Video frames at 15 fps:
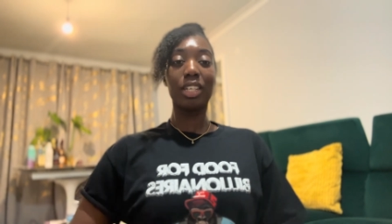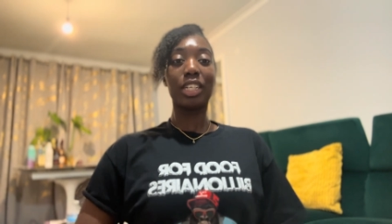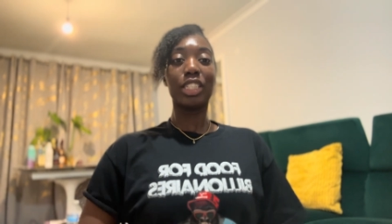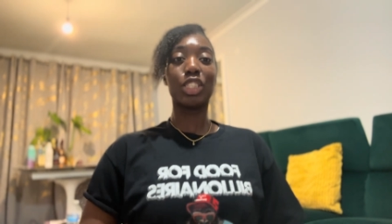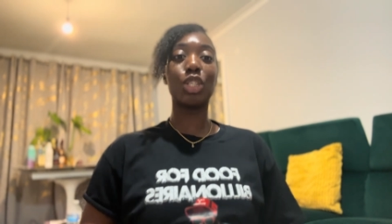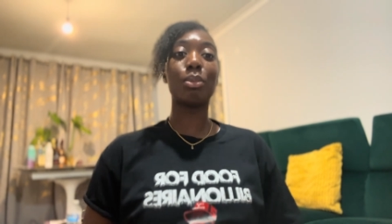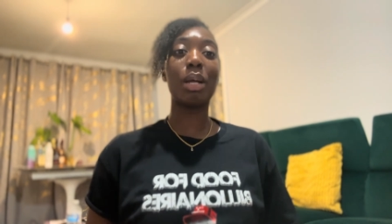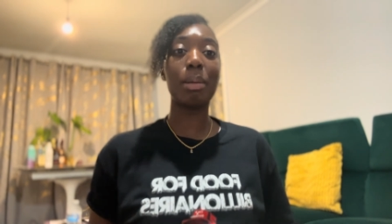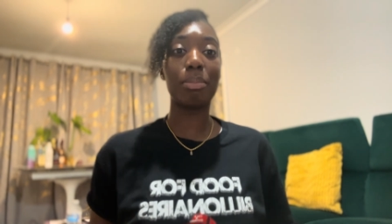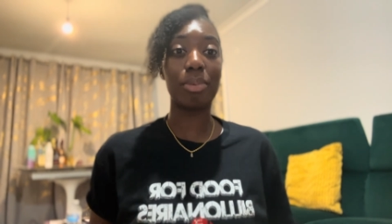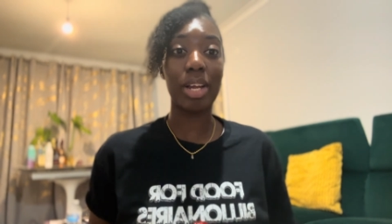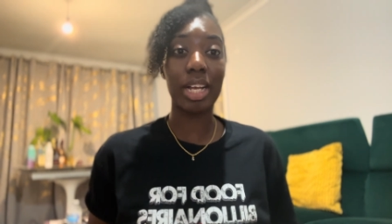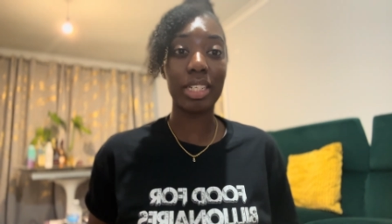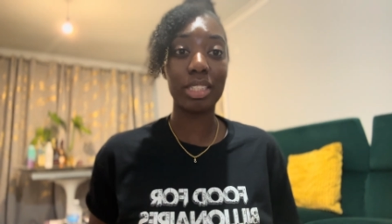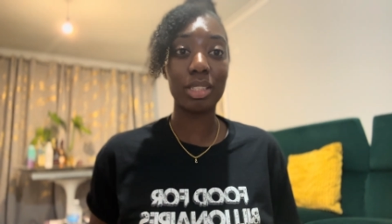It's not my
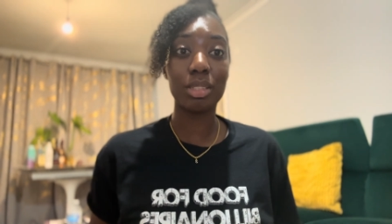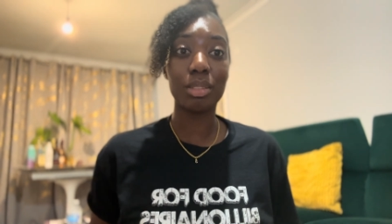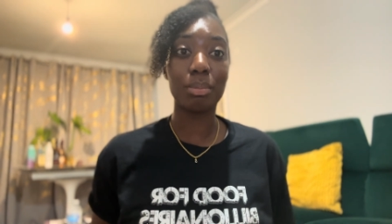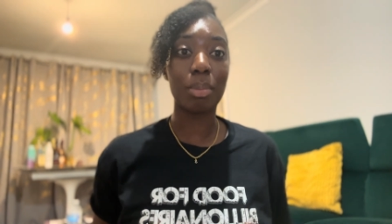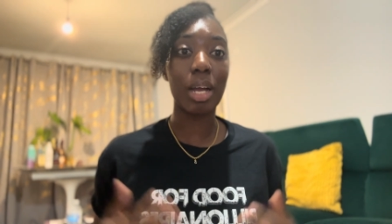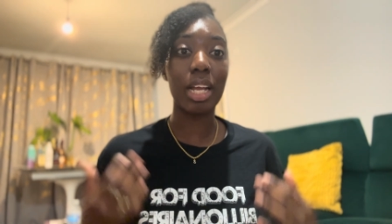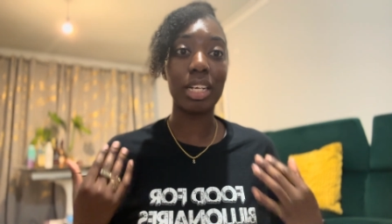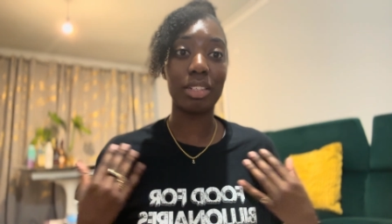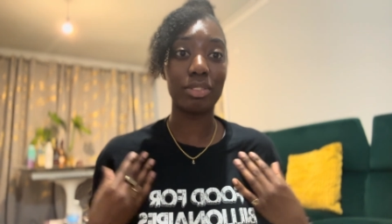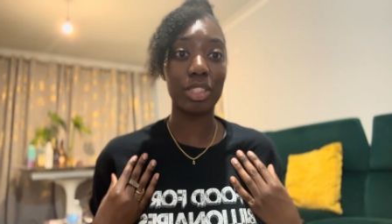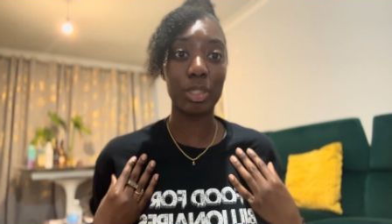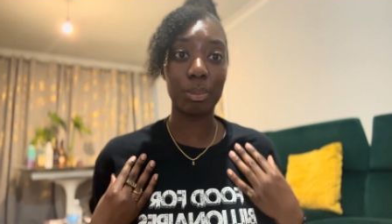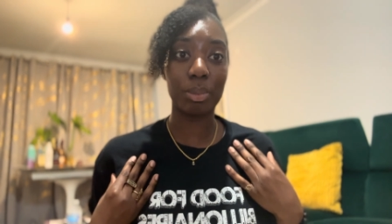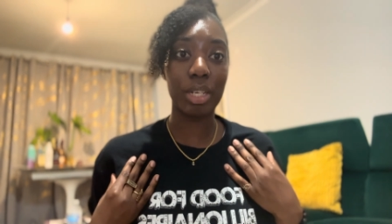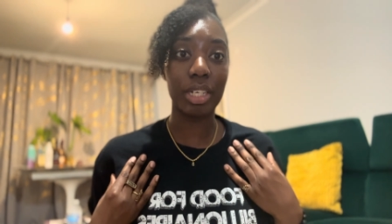brand, but I love
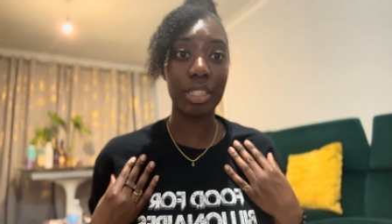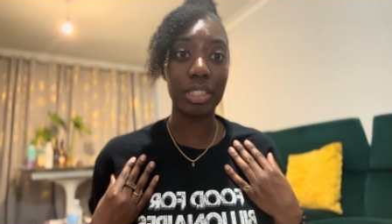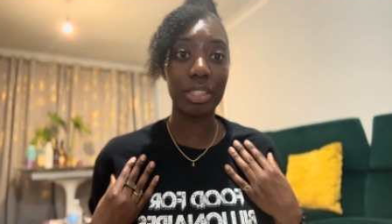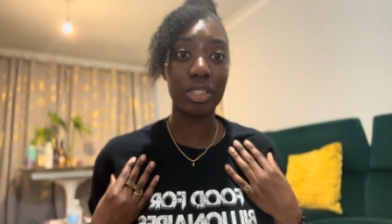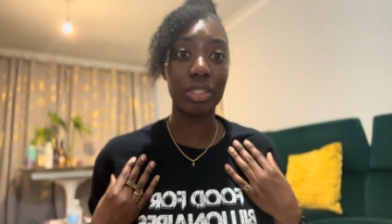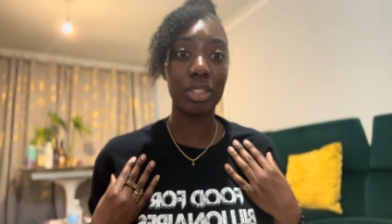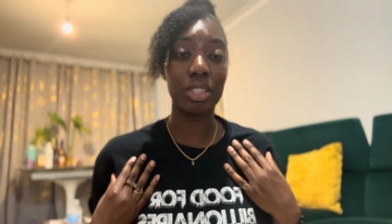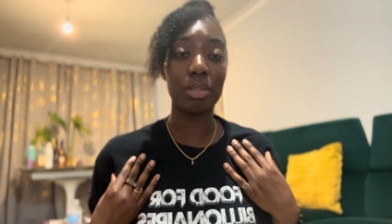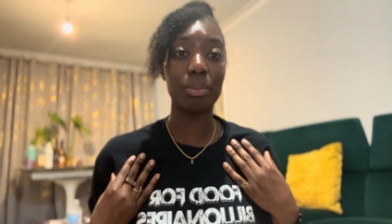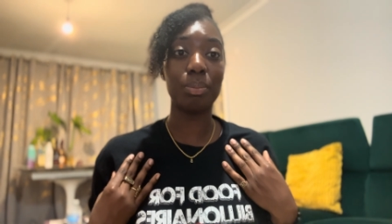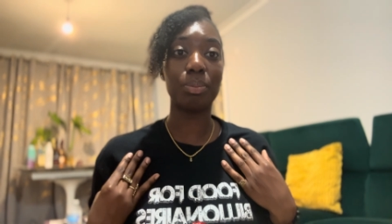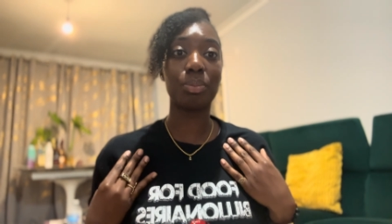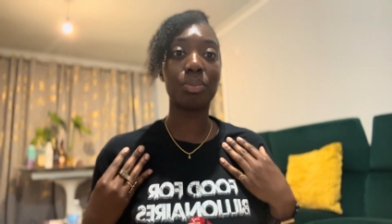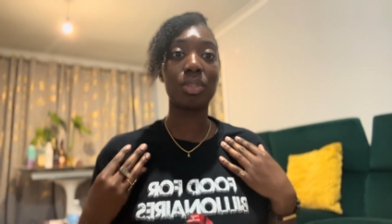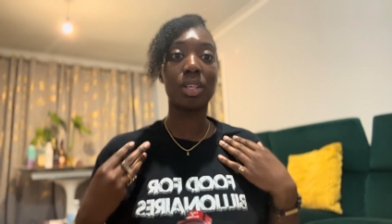this brand. It's
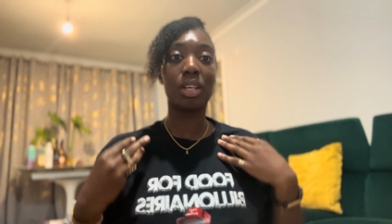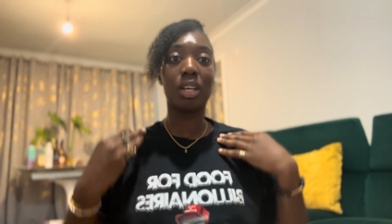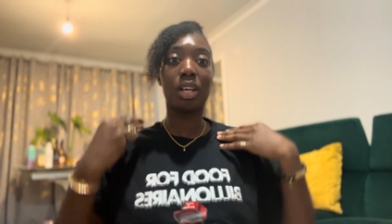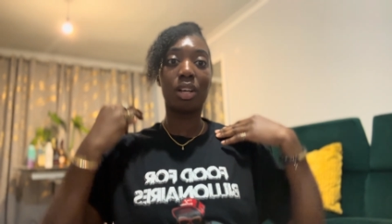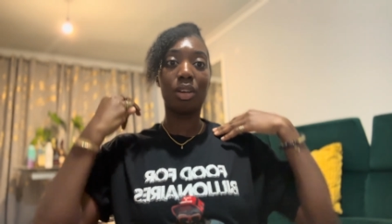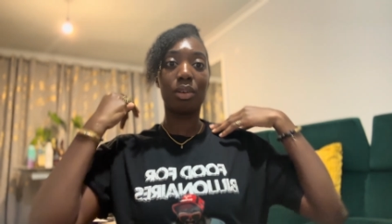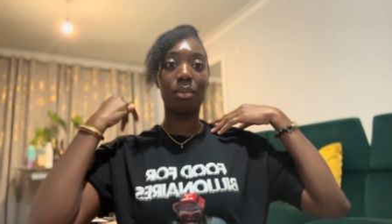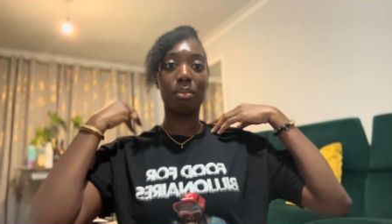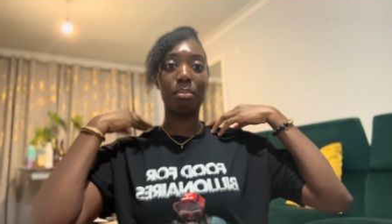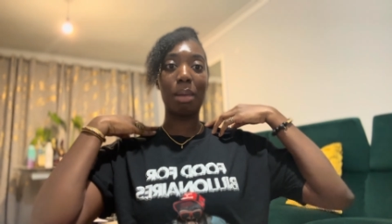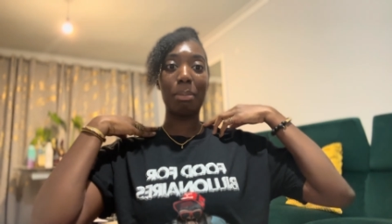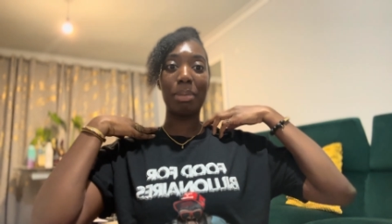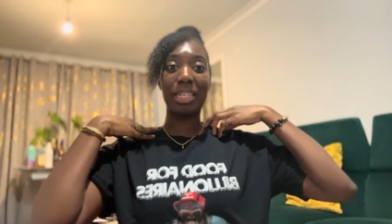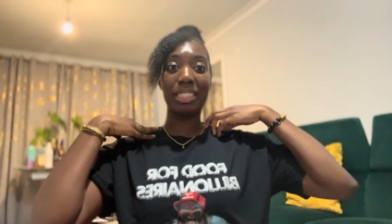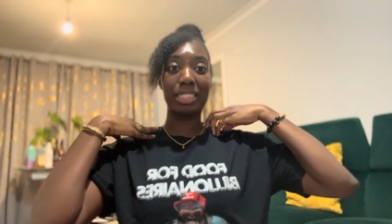
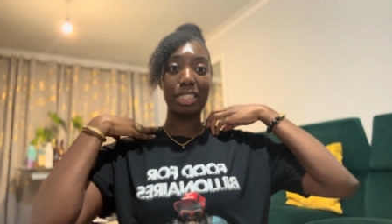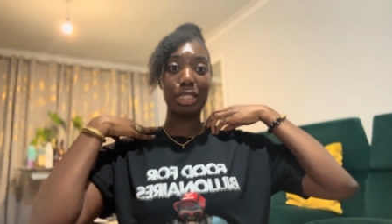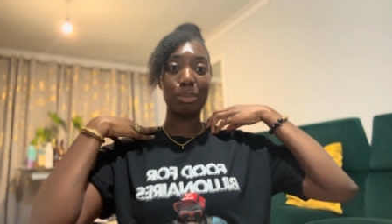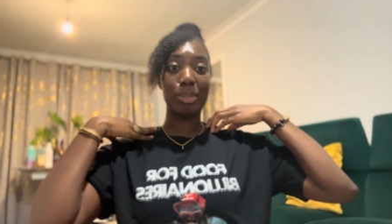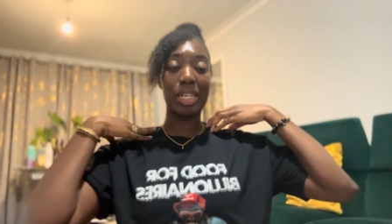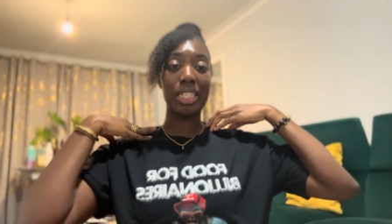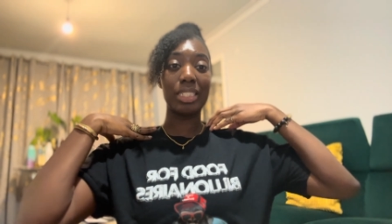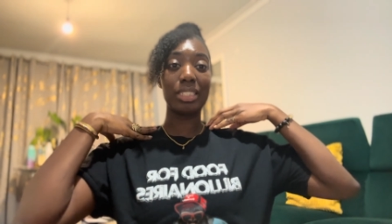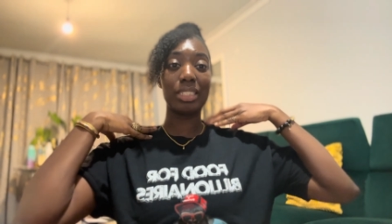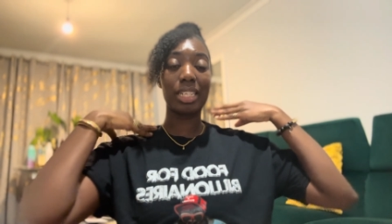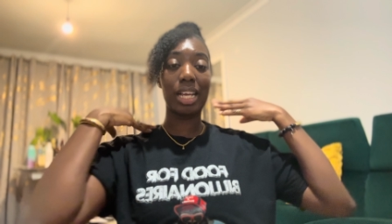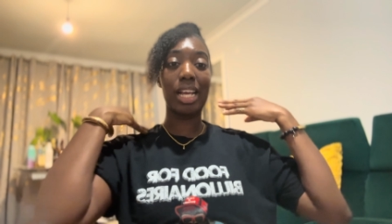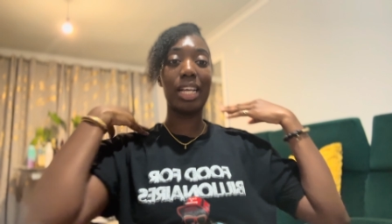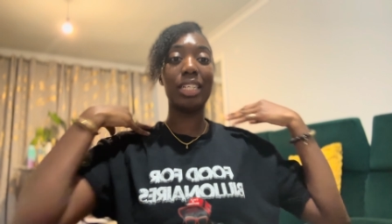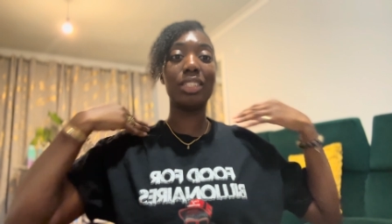my bestie's brand,
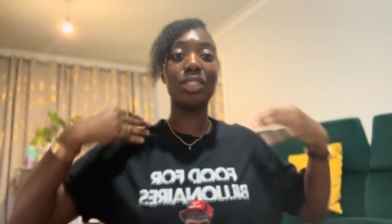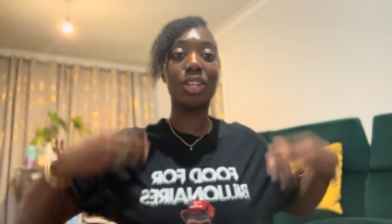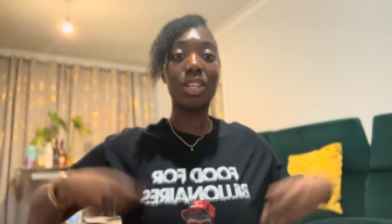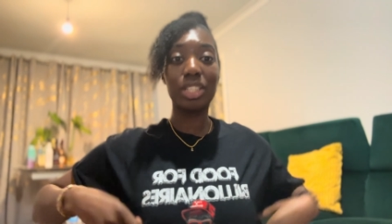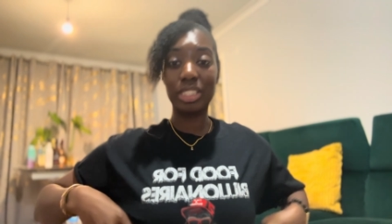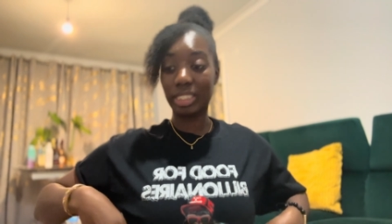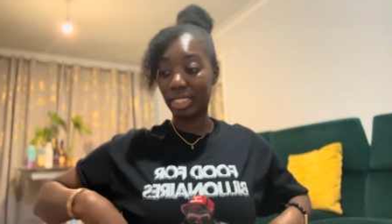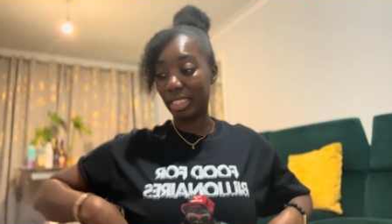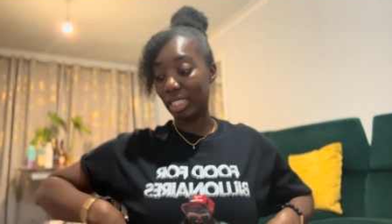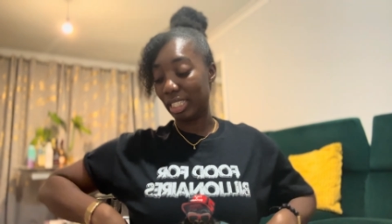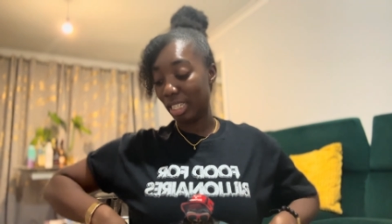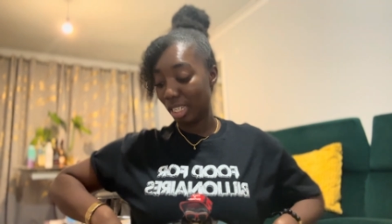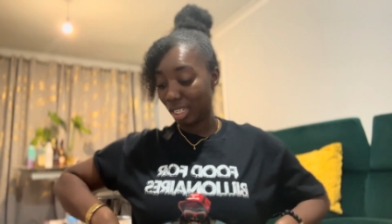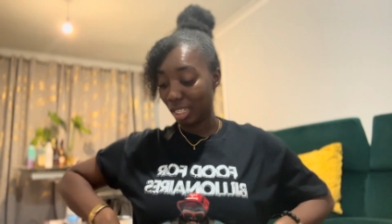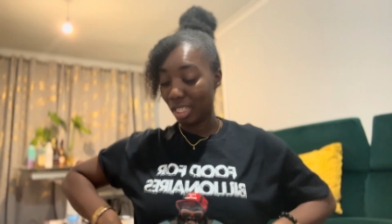and
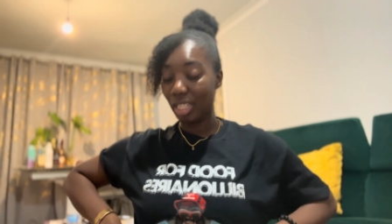honestly,